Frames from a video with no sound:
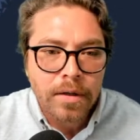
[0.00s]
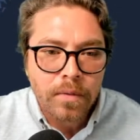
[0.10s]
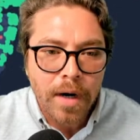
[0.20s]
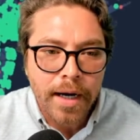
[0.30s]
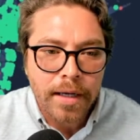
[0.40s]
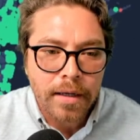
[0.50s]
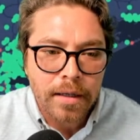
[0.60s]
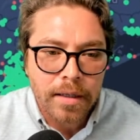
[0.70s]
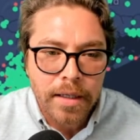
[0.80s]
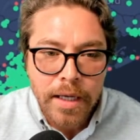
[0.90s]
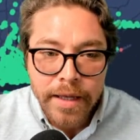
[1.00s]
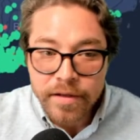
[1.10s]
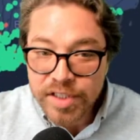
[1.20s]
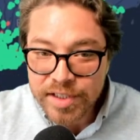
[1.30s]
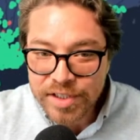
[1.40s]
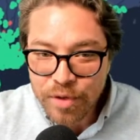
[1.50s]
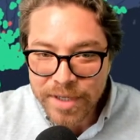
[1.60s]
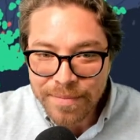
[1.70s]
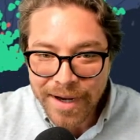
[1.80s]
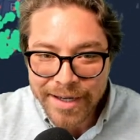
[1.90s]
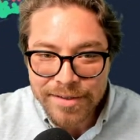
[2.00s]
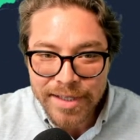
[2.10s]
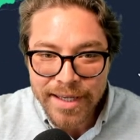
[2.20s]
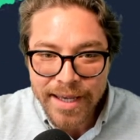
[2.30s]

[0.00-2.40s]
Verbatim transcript: right? There's just so many miners I